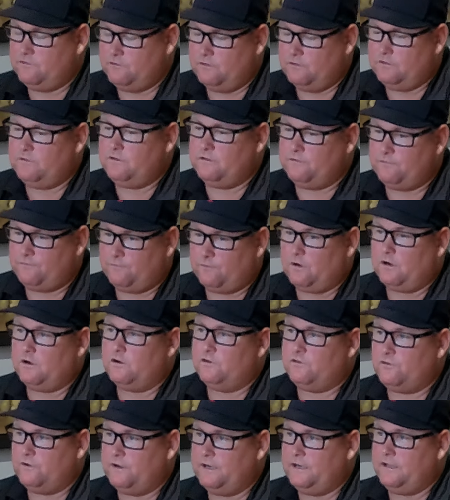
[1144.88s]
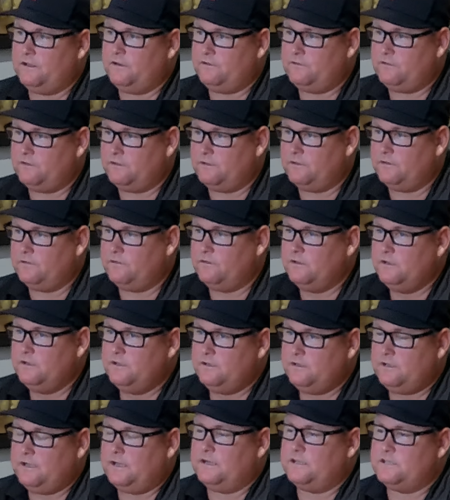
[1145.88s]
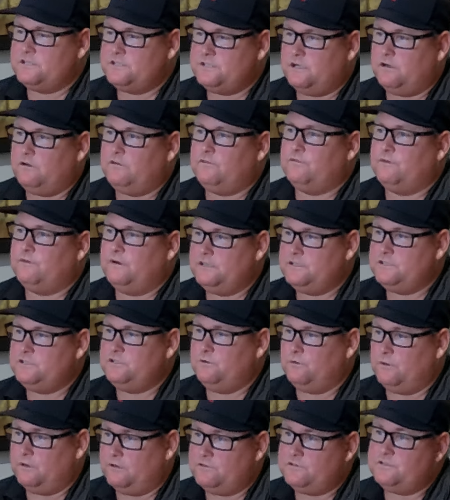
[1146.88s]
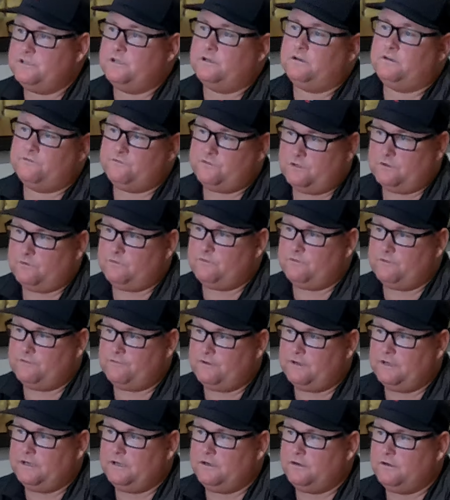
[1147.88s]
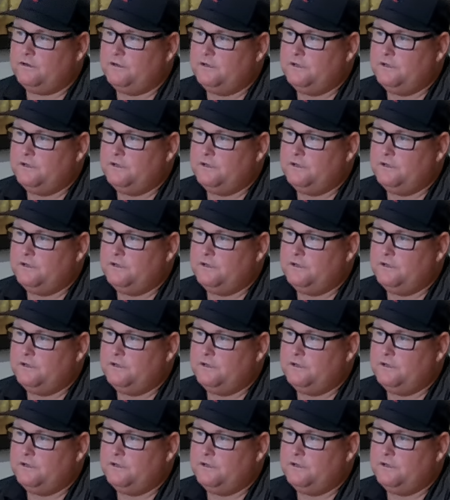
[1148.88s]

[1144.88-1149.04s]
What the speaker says: so it's for our training to kind of self-rescue ourselves out of a fire.